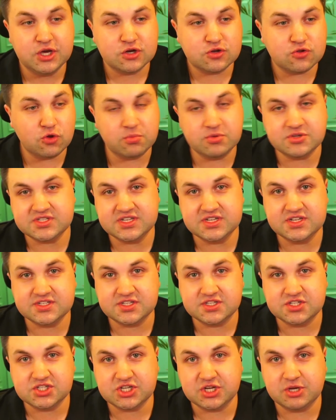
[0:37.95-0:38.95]
global
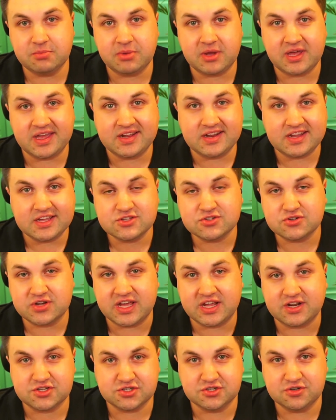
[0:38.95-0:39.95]
citizenship and
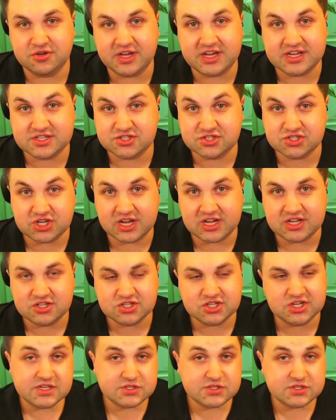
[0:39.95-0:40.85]
international exchange.